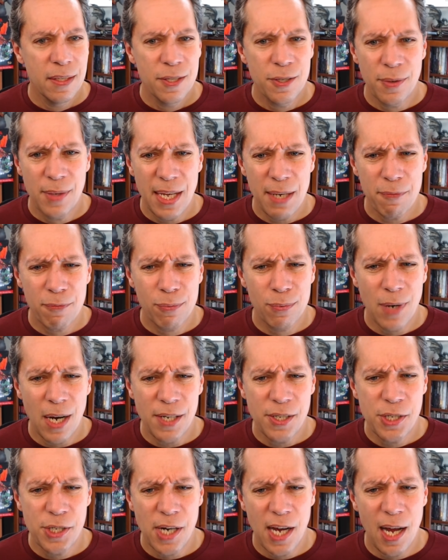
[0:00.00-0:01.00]
Do they
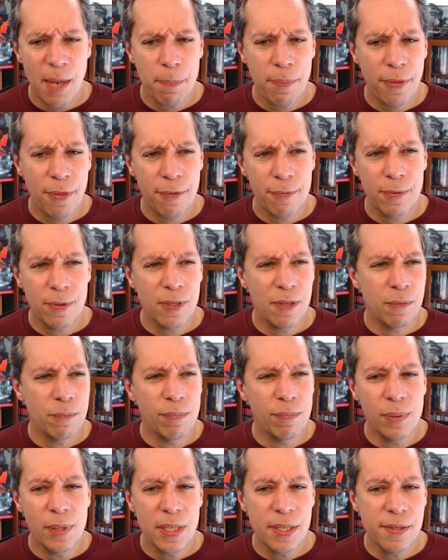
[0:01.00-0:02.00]
rush up through the
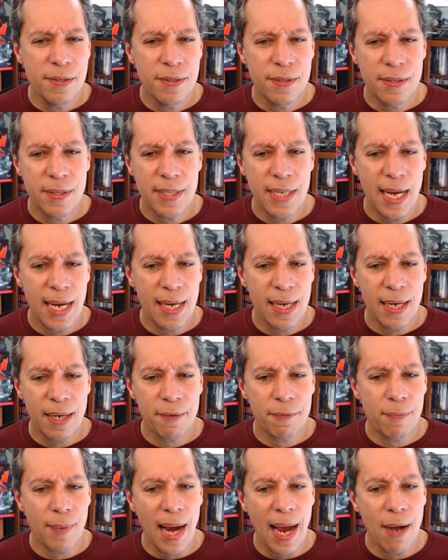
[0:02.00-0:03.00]
woods, taking a
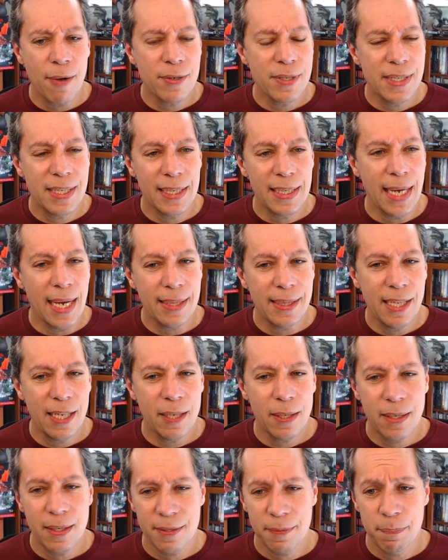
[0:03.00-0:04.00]
round to get
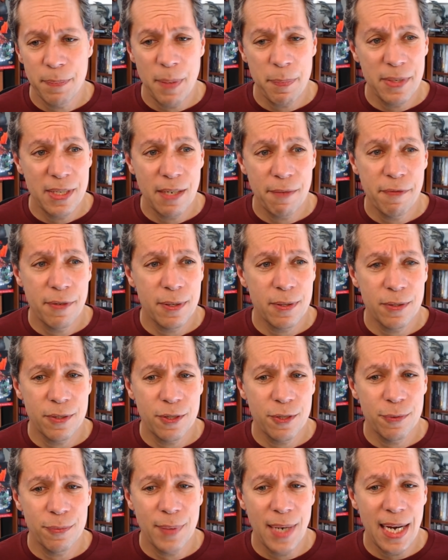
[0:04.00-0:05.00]
there because maybe difficult
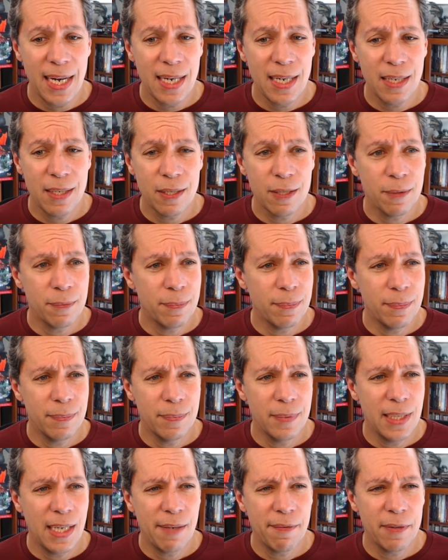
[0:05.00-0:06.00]
terrain or
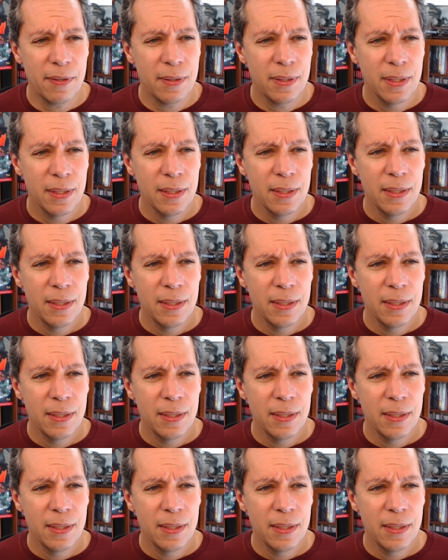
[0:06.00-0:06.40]
whatever?